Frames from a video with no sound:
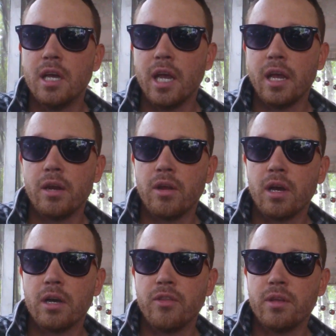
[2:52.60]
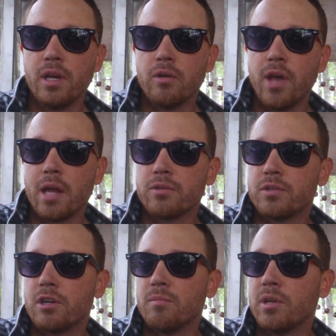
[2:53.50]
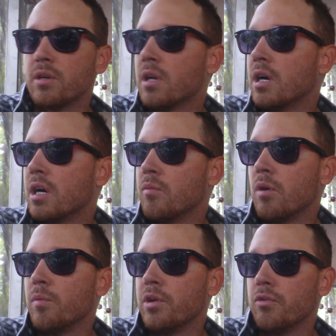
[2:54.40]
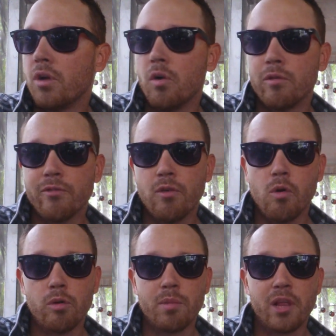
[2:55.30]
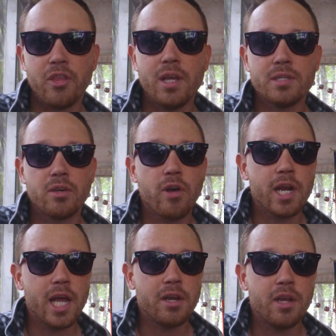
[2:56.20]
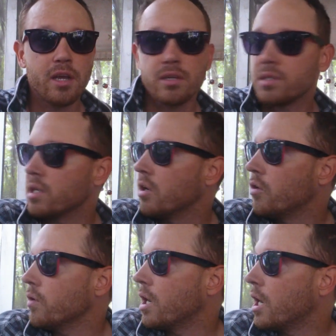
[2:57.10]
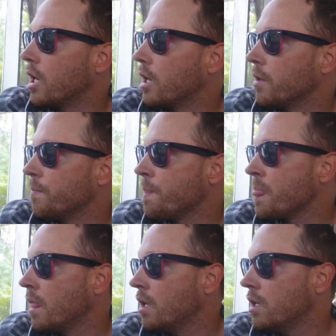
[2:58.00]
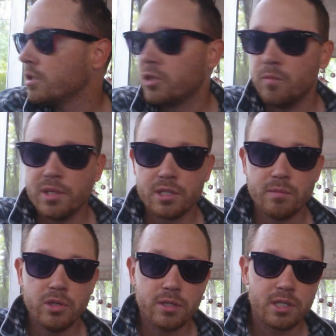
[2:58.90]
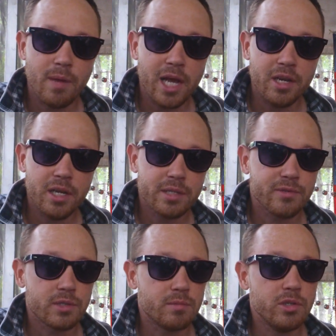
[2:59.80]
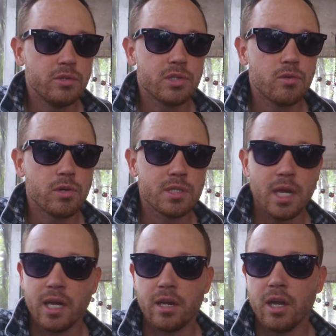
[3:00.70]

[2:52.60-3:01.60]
that'll determine what we do going forward. But I think it's a great idea, so shoot me some ideas for some news stories I can